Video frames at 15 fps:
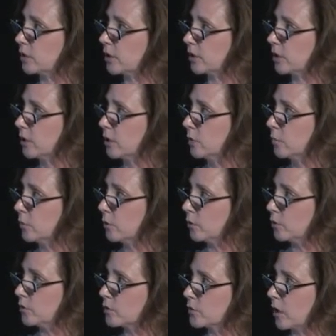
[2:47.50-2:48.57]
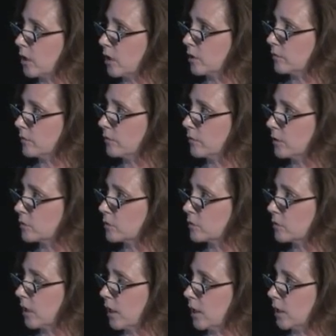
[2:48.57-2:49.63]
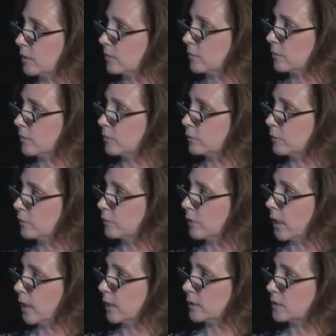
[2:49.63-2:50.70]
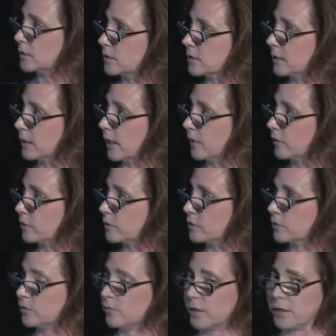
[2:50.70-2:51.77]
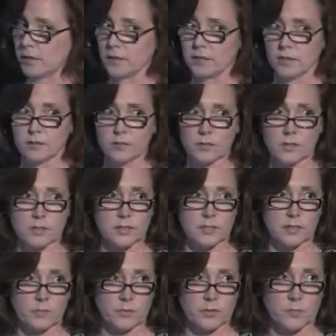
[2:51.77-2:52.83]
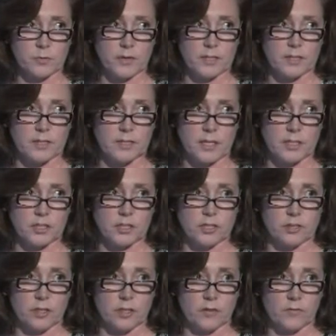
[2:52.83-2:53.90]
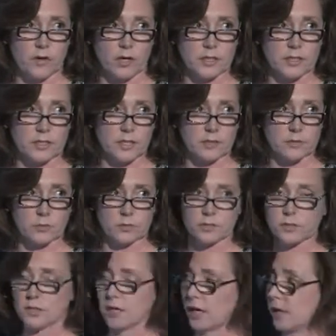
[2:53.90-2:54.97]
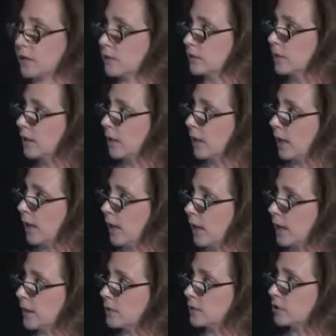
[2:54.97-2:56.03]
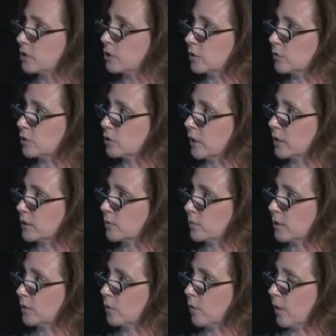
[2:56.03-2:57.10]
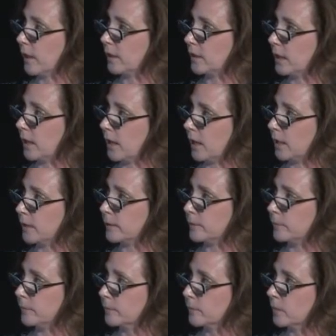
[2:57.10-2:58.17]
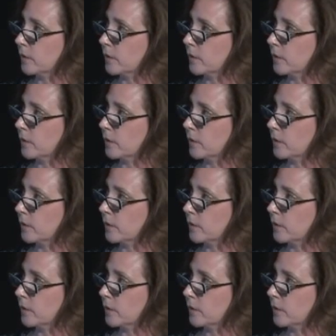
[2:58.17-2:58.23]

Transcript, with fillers: she pulls all of these um, roof lines together to make it a, a seamless presentation of architectural style. And she was trying to be quite um,